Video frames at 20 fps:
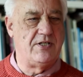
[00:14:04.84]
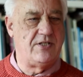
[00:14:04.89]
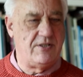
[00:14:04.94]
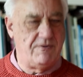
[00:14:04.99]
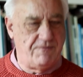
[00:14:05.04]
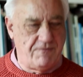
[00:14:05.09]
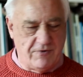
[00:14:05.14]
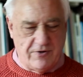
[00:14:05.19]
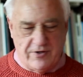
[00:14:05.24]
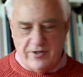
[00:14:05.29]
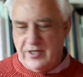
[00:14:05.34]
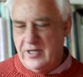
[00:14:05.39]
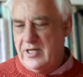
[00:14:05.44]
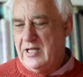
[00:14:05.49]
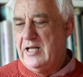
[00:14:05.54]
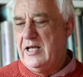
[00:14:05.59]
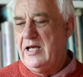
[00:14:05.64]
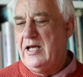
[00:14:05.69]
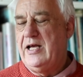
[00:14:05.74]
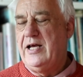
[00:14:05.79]
it's different.
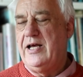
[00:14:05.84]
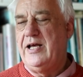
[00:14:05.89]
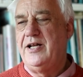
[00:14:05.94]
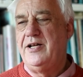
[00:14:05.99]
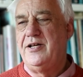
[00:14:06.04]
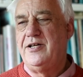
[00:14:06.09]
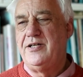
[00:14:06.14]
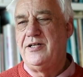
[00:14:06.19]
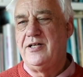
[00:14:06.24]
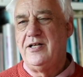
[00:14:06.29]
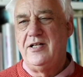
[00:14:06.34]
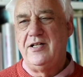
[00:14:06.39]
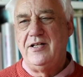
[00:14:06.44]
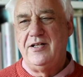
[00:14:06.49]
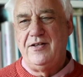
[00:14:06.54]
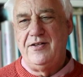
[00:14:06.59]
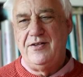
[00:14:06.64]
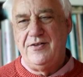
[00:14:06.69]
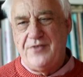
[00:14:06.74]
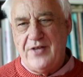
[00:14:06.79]
And
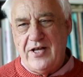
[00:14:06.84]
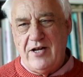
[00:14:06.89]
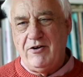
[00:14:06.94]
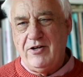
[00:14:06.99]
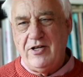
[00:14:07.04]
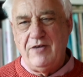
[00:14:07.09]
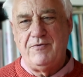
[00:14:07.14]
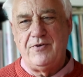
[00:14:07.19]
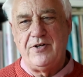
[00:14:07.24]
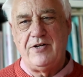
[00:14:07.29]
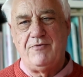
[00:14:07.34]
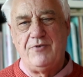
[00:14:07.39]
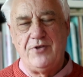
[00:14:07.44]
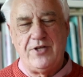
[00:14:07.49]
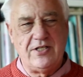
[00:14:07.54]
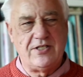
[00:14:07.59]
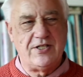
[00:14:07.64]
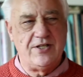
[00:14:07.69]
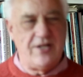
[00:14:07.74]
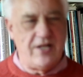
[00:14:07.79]
they're looking for different
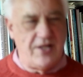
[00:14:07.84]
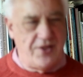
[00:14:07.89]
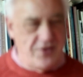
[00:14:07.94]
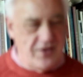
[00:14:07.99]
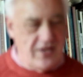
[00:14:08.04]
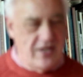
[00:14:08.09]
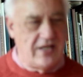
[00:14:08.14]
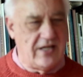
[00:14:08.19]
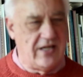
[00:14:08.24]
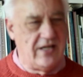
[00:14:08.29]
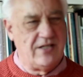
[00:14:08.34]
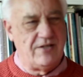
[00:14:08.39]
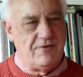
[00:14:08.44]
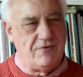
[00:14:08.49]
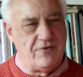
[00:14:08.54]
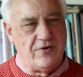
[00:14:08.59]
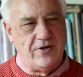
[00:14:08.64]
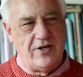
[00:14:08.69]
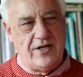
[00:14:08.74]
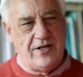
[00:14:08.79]
things, and they're thinking
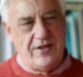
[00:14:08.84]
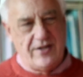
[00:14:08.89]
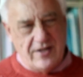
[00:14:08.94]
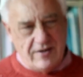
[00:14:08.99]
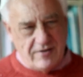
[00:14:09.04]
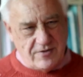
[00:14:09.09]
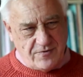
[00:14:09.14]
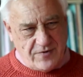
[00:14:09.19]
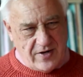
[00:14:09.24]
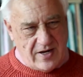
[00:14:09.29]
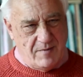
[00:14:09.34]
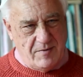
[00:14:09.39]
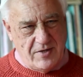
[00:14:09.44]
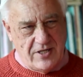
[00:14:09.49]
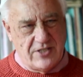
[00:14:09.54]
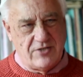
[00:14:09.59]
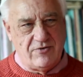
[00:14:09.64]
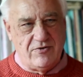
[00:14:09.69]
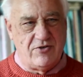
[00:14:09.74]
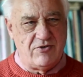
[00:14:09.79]
differently, and their
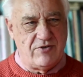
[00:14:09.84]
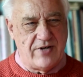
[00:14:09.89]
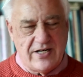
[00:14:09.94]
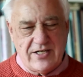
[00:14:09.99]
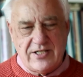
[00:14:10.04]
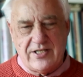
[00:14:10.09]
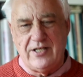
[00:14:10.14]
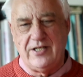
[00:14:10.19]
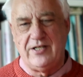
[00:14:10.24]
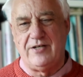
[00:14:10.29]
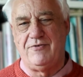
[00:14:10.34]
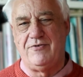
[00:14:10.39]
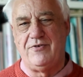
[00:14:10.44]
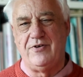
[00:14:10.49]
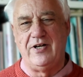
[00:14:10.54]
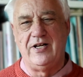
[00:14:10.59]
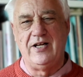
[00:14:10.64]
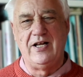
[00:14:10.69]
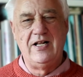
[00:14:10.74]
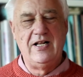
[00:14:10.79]
families are interacting
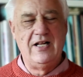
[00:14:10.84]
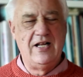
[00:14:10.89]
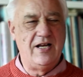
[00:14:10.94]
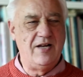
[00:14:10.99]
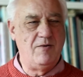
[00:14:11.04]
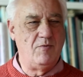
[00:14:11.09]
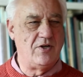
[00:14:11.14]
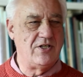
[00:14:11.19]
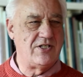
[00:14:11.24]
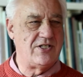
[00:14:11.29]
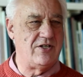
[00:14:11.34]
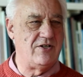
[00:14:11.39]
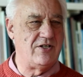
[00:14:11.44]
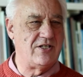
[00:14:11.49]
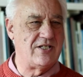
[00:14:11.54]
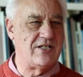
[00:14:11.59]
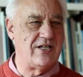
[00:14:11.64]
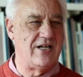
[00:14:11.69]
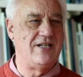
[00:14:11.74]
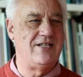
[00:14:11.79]
differently. And what's so
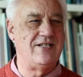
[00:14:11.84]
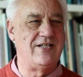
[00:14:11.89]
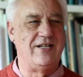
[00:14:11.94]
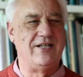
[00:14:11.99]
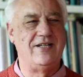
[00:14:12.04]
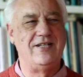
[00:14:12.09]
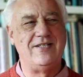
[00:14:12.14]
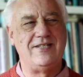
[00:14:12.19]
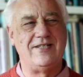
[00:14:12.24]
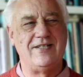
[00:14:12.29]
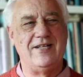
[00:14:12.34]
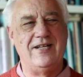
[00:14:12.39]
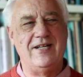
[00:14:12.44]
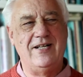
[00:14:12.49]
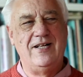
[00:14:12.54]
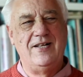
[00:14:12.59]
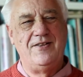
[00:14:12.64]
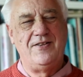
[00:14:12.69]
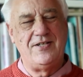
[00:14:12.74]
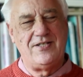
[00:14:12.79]
exciting is that
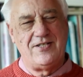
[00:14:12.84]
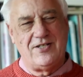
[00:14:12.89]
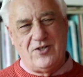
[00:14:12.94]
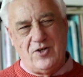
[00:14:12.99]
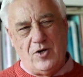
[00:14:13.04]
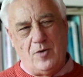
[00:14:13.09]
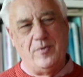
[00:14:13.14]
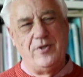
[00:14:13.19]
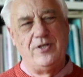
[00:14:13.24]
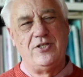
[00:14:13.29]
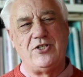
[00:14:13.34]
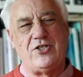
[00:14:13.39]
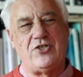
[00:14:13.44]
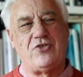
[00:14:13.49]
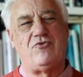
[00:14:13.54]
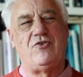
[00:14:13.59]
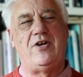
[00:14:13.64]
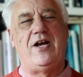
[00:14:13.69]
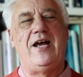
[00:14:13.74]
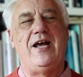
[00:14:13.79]
there's the common
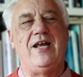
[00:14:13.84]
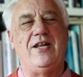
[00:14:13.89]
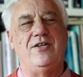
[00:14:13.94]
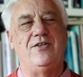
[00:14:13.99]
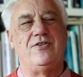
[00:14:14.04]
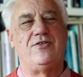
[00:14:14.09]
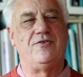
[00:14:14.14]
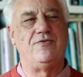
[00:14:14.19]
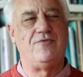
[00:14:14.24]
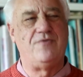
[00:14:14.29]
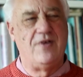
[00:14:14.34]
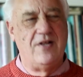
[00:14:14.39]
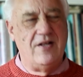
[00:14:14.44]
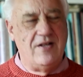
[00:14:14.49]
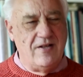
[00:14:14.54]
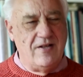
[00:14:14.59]
strands of